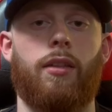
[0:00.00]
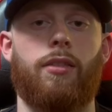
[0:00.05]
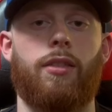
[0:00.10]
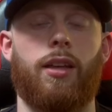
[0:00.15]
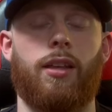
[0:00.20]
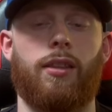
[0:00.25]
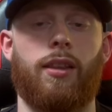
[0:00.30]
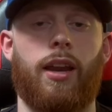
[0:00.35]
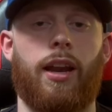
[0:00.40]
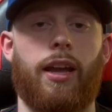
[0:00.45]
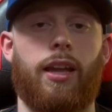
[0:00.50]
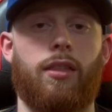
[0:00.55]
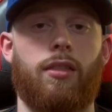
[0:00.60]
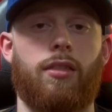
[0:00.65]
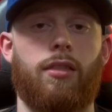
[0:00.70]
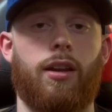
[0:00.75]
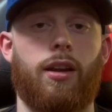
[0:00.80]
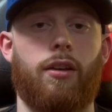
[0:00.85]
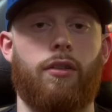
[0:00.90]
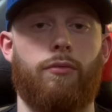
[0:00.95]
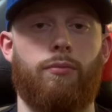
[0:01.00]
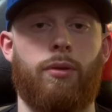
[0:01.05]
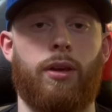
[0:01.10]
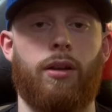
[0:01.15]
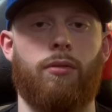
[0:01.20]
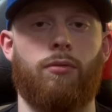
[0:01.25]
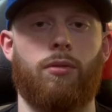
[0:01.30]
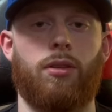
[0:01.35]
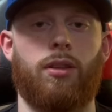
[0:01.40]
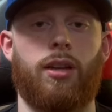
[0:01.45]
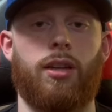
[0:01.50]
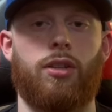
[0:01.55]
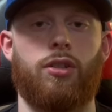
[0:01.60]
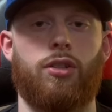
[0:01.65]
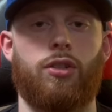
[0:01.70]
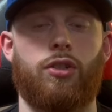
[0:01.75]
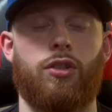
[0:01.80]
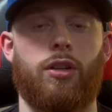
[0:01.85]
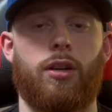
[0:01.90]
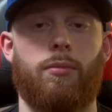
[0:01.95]
thing that I can think of being
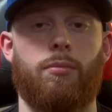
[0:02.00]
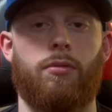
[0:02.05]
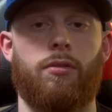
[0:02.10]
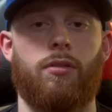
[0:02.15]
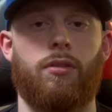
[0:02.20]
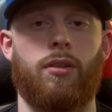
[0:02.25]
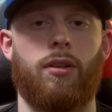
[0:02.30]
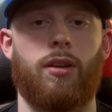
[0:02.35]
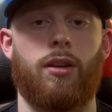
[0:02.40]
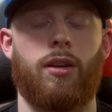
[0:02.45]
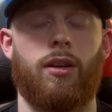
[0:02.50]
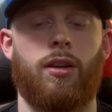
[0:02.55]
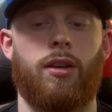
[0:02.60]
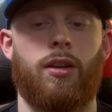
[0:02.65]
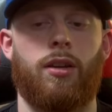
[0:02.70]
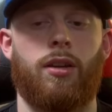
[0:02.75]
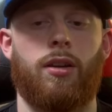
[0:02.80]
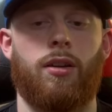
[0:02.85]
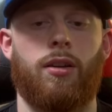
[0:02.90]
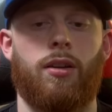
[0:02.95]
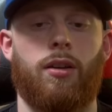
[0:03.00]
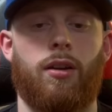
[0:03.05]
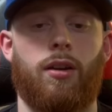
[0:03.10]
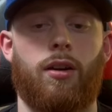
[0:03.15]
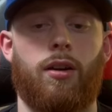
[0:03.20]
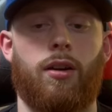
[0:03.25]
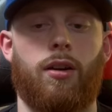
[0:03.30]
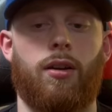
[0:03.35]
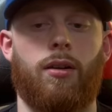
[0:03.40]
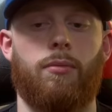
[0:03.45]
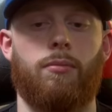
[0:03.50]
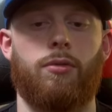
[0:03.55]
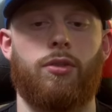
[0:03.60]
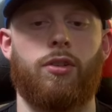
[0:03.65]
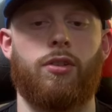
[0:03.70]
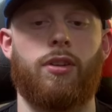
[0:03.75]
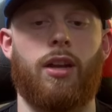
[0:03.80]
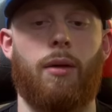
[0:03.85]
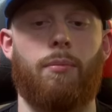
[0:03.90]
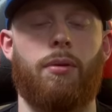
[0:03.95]
relationships. Um,
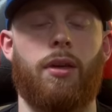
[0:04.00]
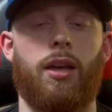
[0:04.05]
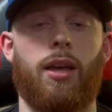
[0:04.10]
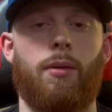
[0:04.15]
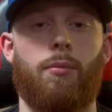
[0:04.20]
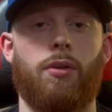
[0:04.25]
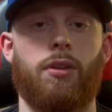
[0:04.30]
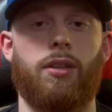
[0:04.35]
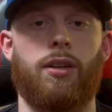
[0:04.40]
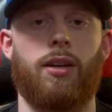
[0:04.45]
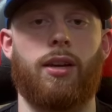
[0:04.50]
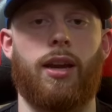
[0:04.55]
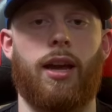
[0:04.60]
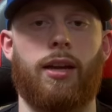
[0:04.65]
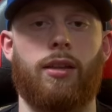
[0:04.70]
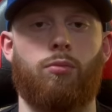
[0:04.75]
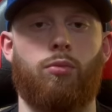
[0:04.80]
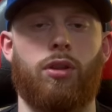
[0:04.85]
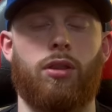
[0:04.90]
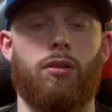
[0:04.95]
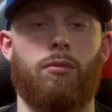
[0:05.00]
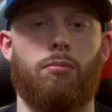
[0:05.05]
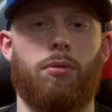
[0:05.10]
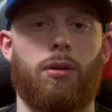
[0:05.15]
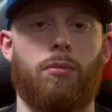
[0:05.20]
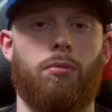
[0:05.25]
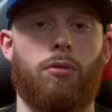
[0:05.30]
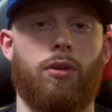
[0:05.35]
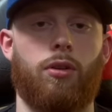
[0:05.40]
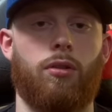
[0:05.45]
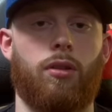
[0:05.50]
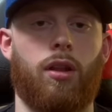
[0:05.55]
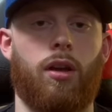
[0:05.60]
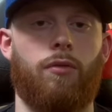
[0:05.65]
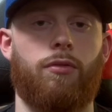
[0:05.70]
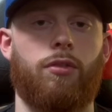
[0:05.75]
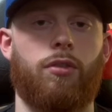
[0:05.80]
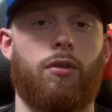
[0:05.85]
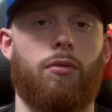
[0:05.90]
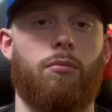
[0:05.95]
just not being able to connect with the people you love
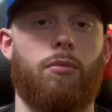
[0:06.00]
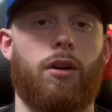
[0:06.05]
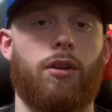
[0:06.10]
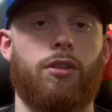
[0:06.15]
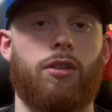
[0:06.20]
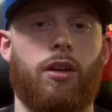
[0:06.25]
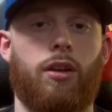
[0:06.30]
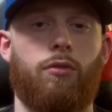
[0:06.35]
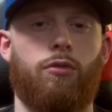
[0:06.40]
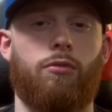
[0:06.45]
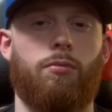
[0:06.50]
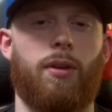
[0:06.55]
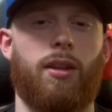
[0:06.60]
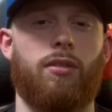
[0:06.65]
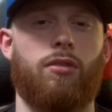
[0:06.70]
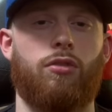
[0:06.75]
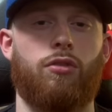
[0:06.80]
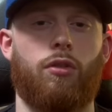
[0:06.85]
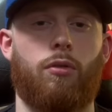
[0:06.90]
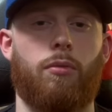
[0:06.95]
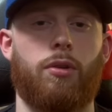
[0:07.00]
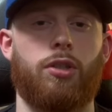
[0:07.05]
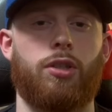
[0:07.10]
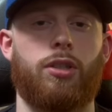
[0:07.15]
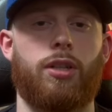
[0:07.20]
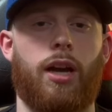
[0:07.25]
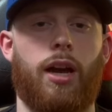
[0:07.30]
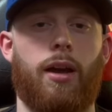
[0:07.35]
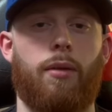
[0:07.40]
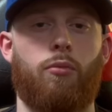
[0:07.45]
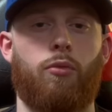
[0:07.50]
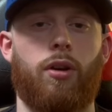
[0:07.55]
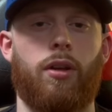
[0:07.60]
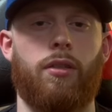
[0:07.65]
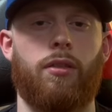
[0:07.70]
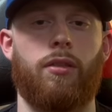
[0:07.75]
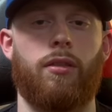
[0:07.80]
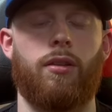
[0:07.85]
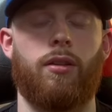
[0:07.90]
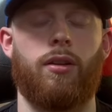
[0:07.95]
so much that you've spent so much time
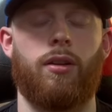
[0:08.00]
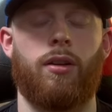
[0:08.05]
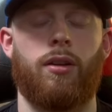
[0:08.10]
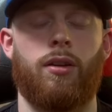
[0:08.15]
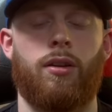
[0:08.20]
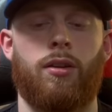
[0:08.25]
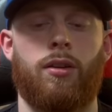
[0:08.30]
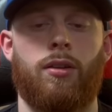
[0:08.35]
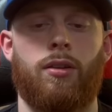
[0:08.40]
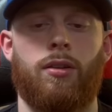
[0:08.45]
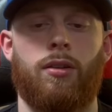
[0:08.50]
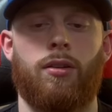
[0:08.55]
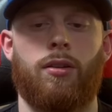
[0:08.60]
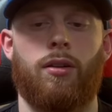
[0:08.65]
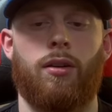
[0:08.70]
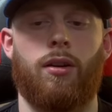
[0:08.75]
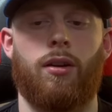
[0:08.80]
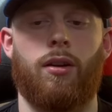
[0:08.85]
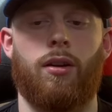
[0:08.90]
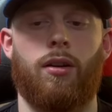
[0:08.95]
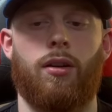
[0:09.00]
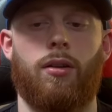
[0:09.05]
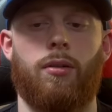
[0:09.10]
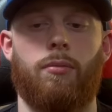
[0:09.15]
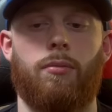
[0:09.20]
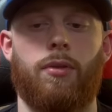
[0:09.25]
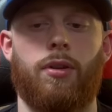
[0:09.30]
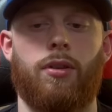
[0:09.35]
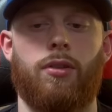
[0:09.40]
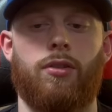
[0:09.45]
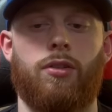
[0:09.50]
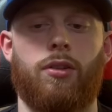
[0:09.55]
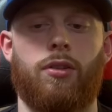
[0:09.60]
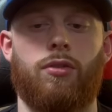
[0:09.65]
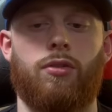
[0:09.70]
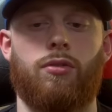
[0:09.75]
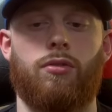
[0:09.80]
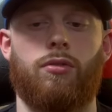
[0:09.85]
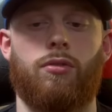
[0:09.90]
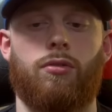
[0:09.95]
with um, is
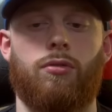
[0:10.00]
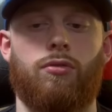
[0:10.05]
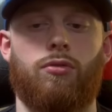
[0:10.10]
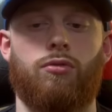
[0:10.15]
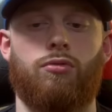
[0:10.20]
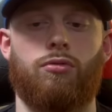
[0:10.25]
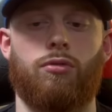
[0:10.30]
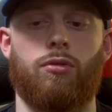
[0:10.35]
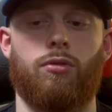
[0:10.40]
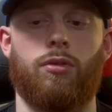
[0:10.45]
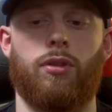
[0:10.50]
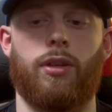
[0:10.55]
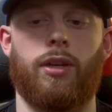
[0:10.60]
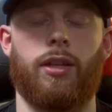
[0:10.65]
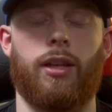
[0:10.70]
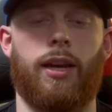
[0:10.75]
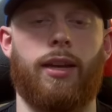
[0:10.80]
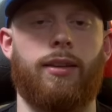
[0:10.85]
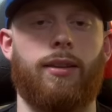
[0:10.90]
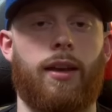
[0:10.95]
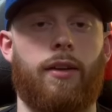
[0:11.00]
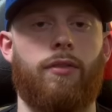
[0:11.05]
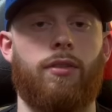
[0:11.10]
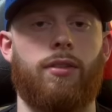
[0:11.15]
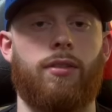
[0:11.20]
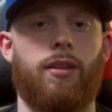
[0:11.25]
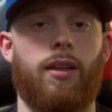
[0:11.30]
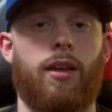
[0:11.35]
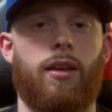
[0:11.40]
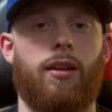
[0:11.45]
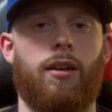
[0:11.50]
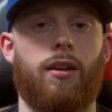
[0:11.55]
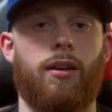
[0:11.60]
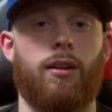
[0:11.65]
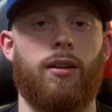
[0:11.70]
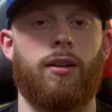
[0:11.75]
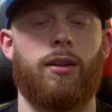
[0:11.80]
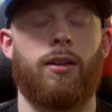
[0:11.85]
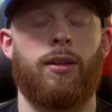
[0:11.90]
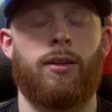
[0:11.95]
just truly like devastating.
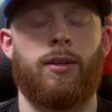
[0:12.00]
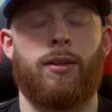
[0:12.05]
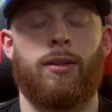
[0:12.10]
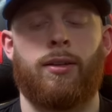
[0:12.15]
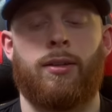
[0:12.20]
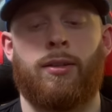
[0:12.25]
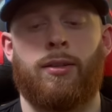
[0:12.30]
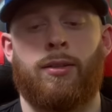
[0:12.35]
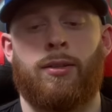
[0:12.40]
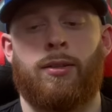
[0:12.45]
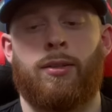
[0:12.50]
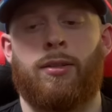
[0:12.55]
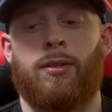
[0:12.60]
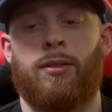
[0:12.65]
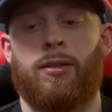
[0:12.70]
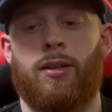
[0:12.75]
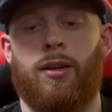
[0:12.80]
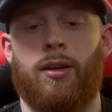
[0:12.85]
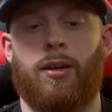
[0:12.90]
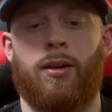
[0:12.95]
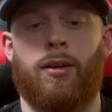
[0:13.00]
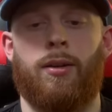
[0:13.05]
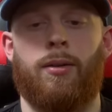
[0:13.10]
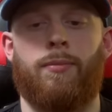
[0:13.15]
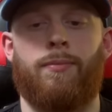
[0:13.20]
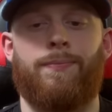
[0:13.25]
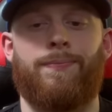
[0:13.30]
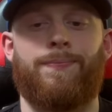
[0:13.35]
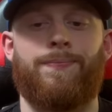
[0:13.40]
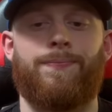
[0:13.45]
Um,